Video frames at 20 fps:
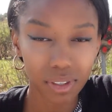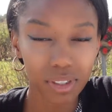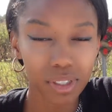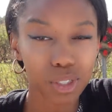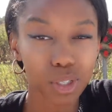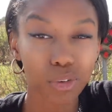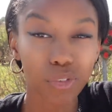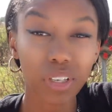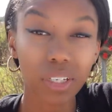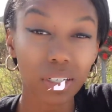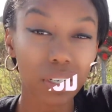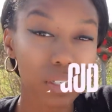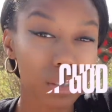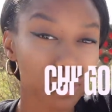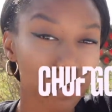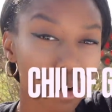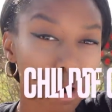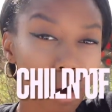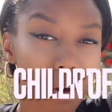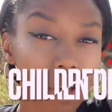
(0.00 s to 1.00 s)
So if it looks
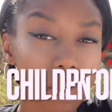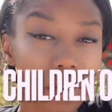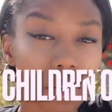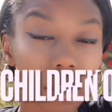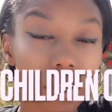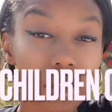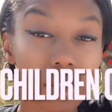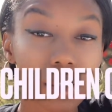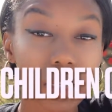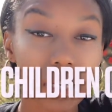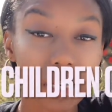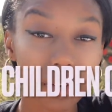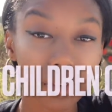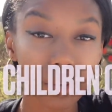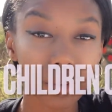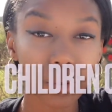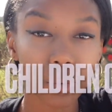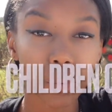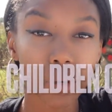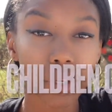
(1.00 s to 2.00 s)
wrong, if it looks
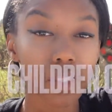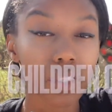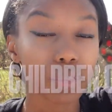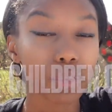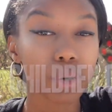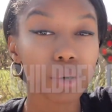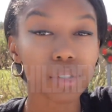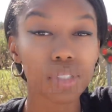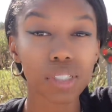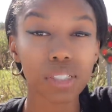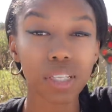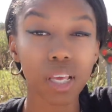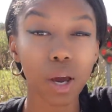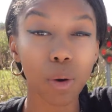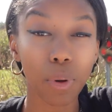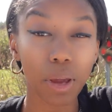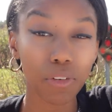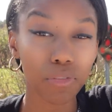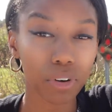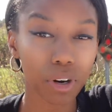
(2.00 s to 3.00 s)
evil, we're supposed to stay
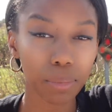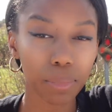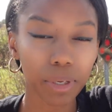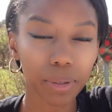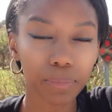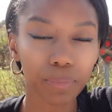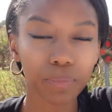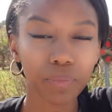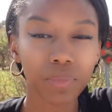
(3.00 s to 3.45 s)
away from it.